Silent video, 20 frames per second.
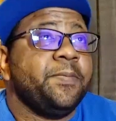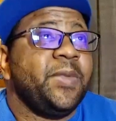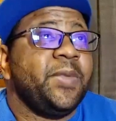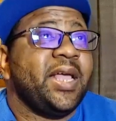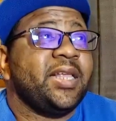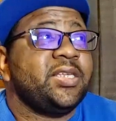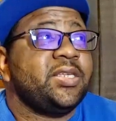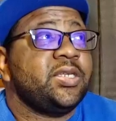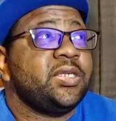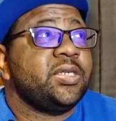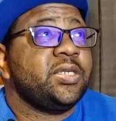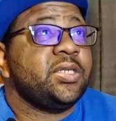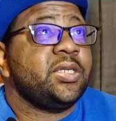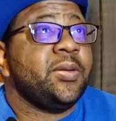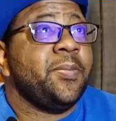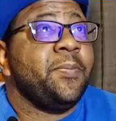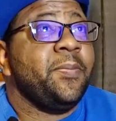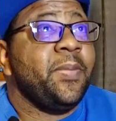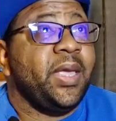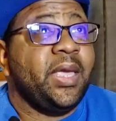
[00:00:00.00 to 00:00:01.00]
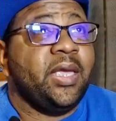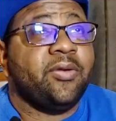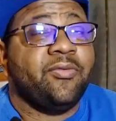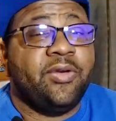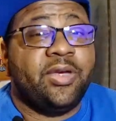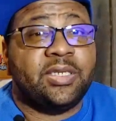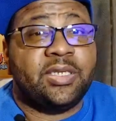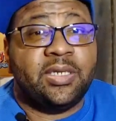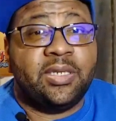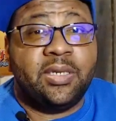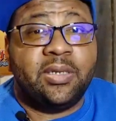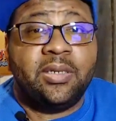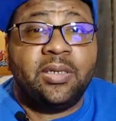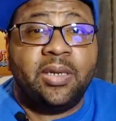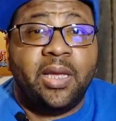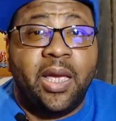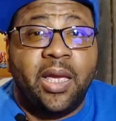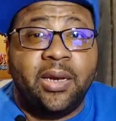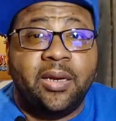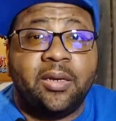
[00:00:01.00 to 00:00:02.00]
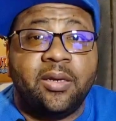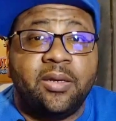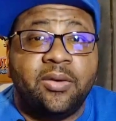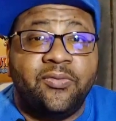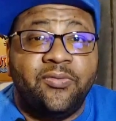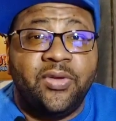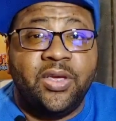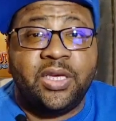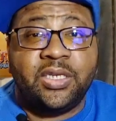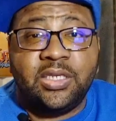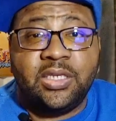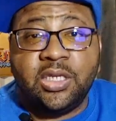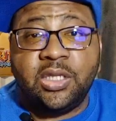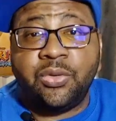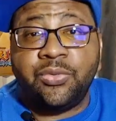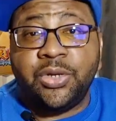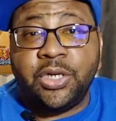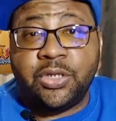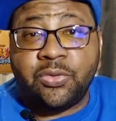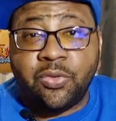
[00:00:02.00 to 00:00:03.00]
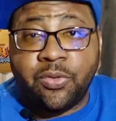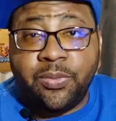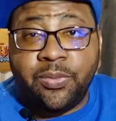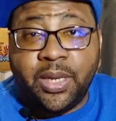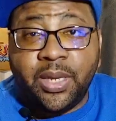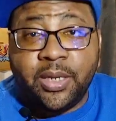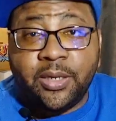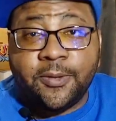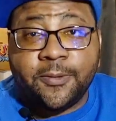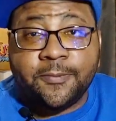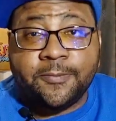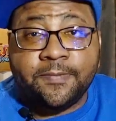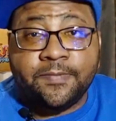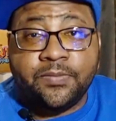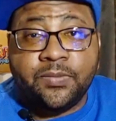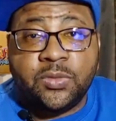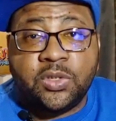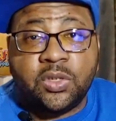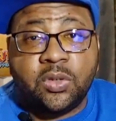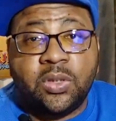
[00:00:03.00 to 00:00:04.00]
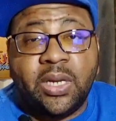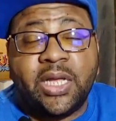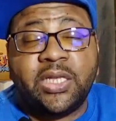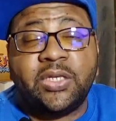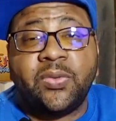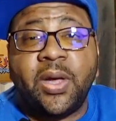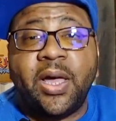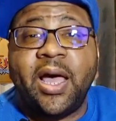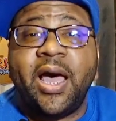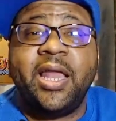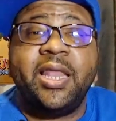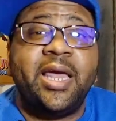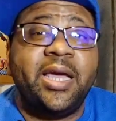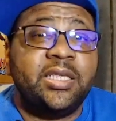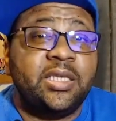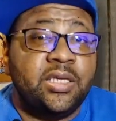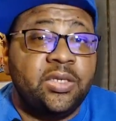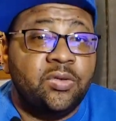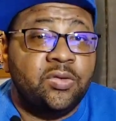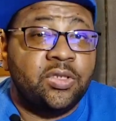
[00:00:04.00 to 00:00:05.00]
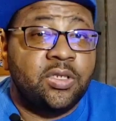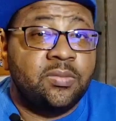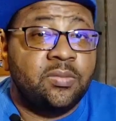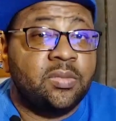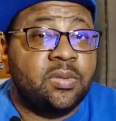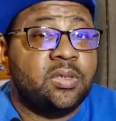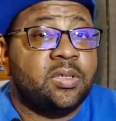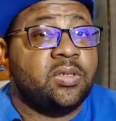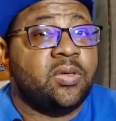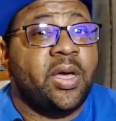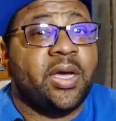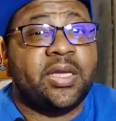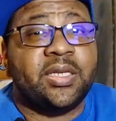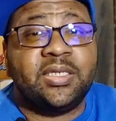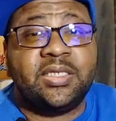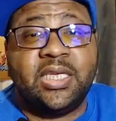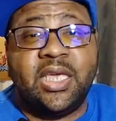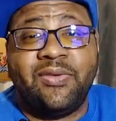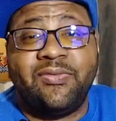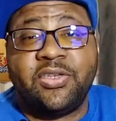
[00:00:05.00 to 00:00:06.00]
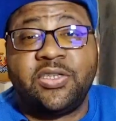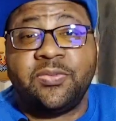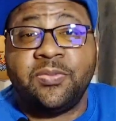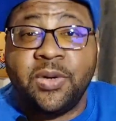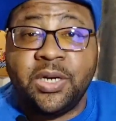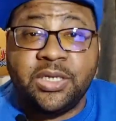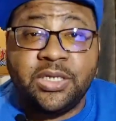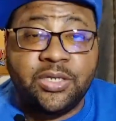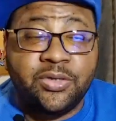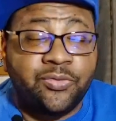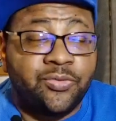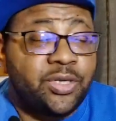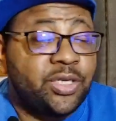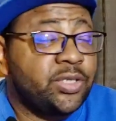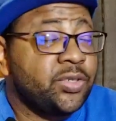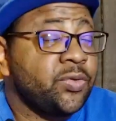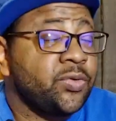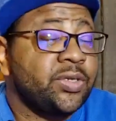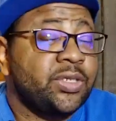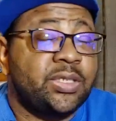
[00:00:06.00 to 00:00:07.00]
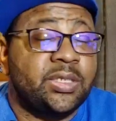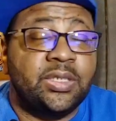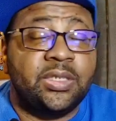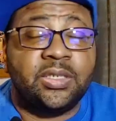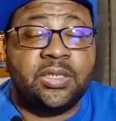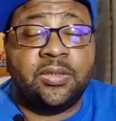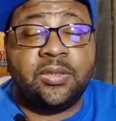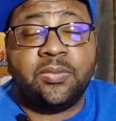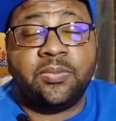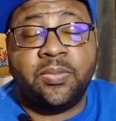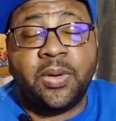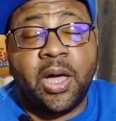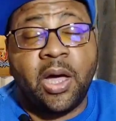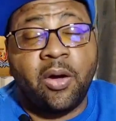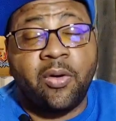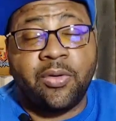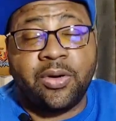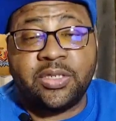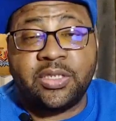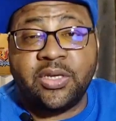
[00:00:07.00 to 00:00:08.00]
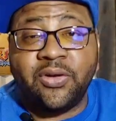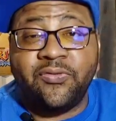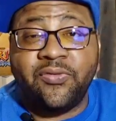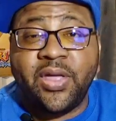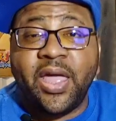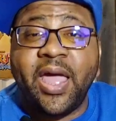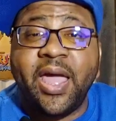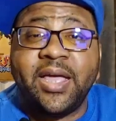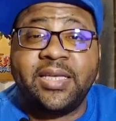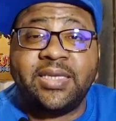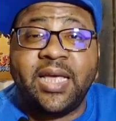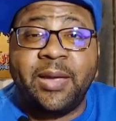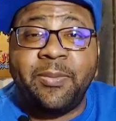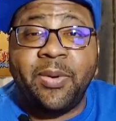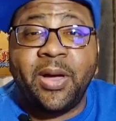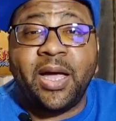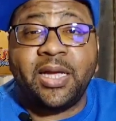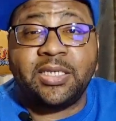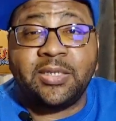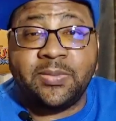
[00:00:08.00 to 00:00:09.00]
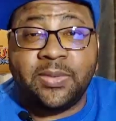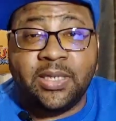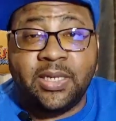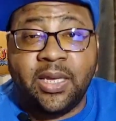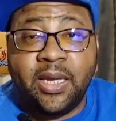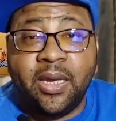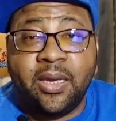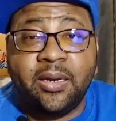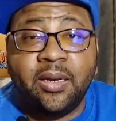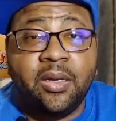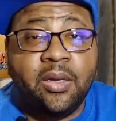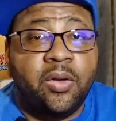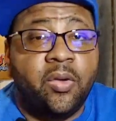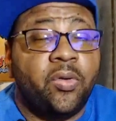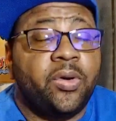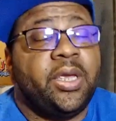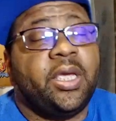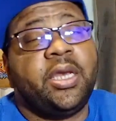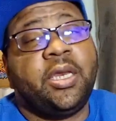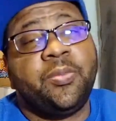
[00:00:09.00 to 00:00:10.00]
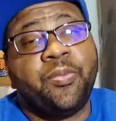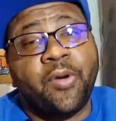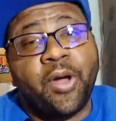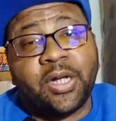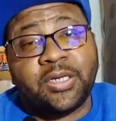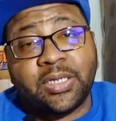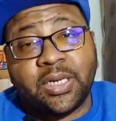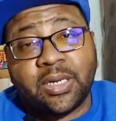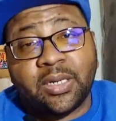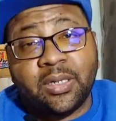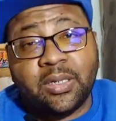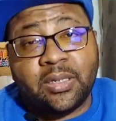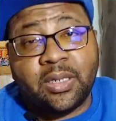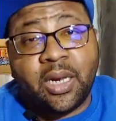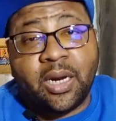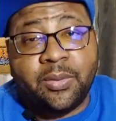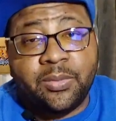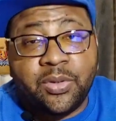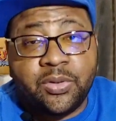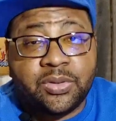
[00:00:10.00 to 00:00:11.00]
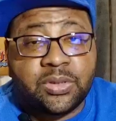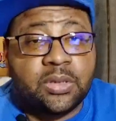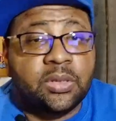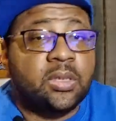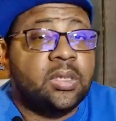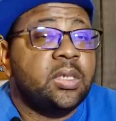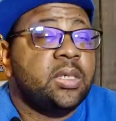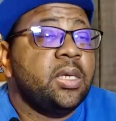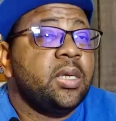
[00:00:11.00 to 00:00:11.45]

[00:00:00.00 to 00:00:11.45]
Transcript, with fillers: That's the main reason that the VST3s were made. So that's why I like to use them, so I can save as much resources and power and stuff as I possibly can on any project that I'm using.